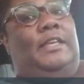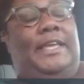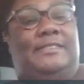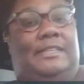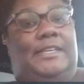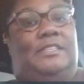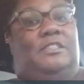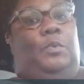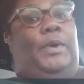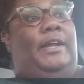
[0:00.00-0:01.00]

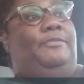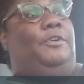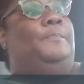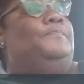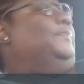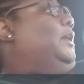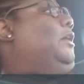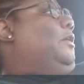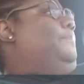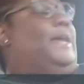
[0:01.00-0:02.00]
incidents or whatever
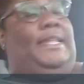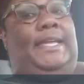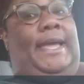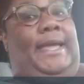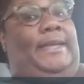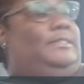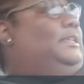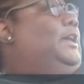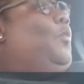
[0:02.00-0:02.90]
that he has.